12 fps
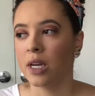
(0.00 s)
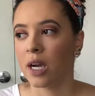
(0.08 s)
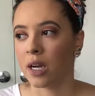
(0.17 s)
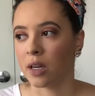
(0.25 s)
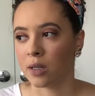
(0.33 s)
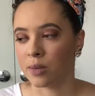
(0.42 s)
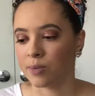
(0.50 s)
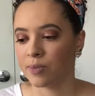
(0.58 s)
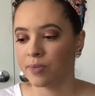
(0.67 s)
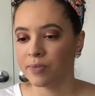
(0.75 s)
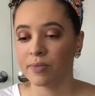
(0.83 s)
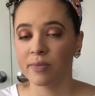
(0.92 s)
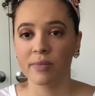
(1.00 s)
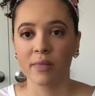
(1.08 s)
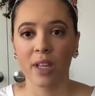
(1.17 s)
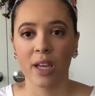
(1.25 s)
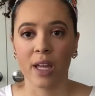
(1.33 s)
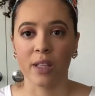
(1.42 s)
And
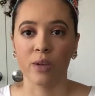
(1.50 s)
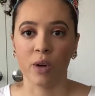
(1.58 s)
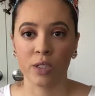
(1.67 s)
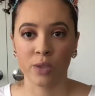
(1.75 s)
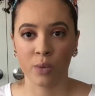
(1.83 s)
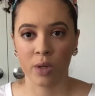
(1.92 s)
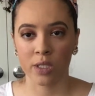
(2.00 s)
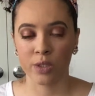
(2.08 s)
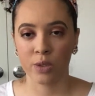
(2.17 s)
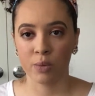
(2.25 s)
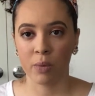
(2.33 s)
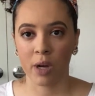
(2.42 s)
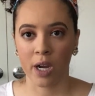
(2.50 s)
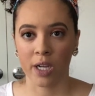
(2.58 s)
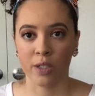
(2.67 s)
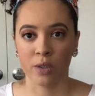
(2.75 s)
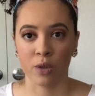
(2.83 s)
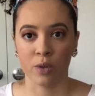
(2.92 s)
you also want to buy
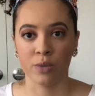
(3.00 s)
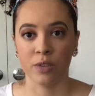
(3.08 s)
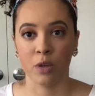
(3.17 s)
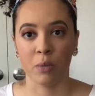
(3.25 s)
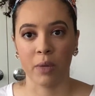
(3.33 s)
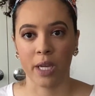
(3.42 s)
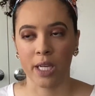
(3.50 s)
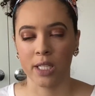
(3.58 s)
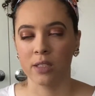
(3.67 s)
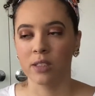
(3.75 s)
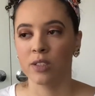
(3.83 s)
your own domain.